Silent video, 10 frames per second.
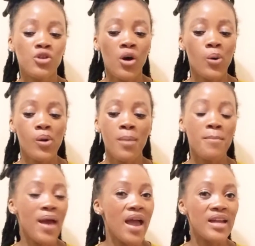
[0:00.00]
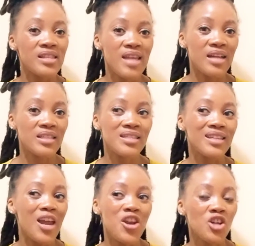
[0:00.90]
a man
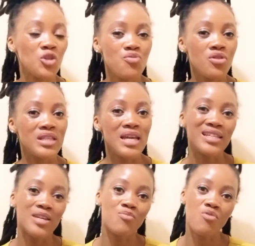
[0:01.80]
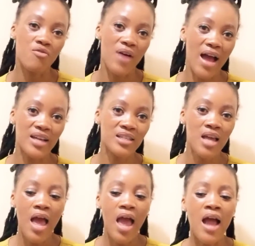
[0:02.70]
that cannot protect and
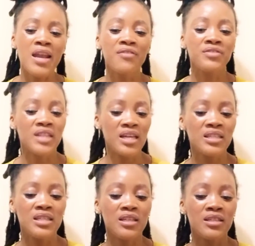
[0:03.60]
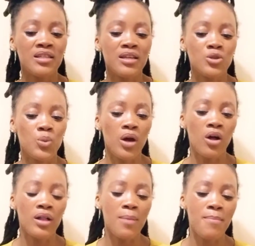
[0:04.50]
provide, and I've dated as
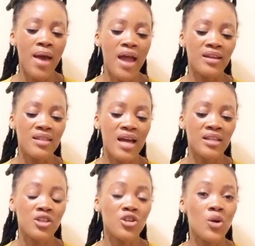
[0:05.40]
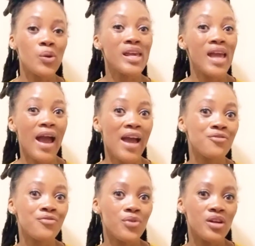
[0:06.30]
well a man that,
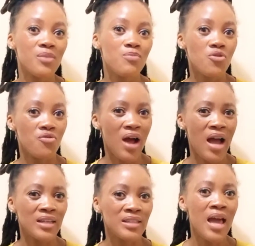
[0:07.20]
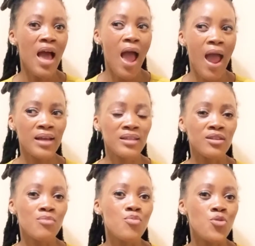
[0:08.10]
can fully provide
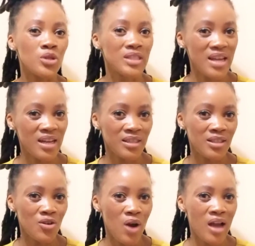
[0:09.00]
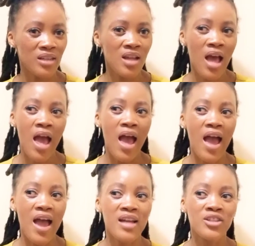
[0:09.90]
and protect, right?
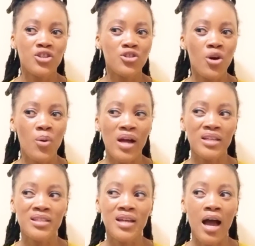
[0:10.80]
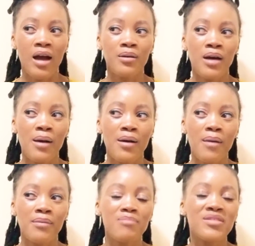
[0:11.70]
And you know what,
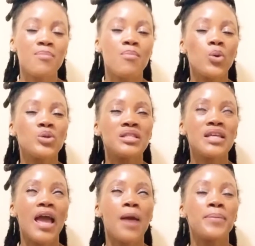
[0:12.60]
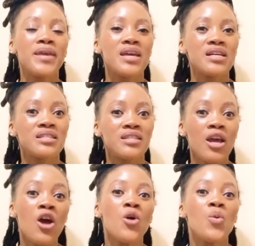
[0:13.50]
I'm the most
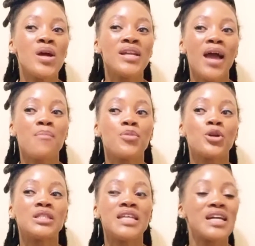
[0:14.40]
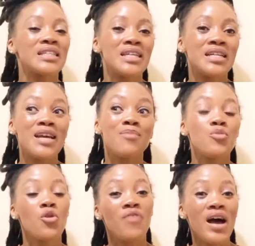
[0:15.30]
happiest when I'm protected
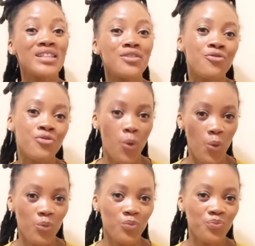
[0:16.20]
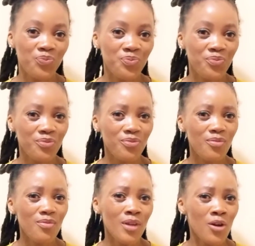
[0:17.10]
and provided for,
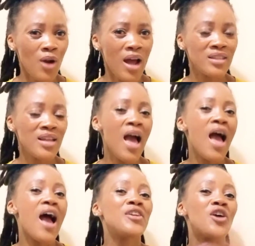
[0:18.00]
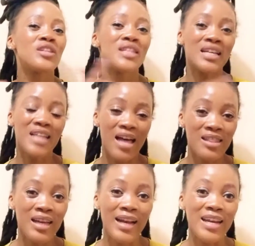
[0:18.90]
right? And on that
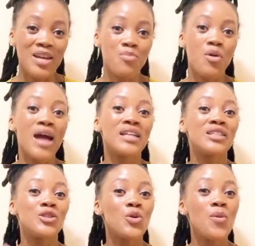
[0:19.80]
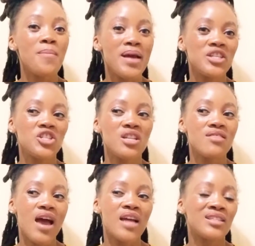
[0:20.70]
other clip, I do
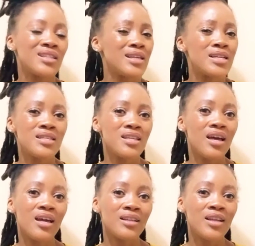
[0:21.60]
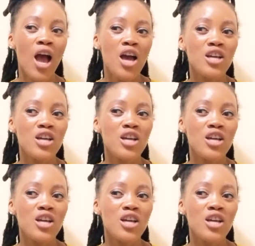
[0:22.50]
mention that, listen,